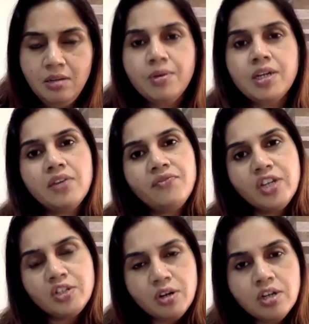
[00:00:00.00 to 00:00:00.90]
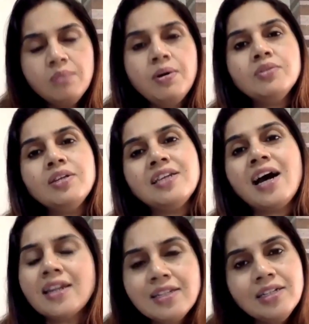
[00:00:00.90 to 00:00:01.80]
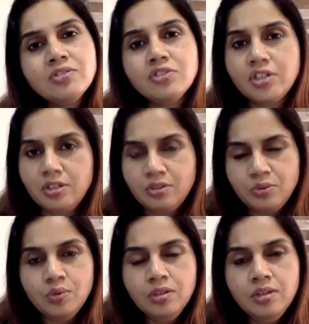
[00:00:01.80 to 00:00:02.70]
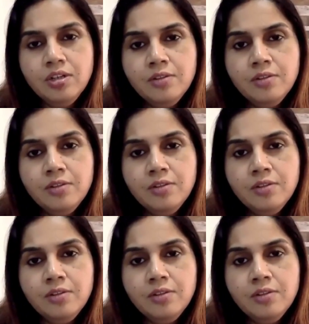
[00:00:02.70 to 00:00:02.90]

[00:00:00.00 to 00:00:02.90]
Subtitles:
But if we talk about the direct entry route,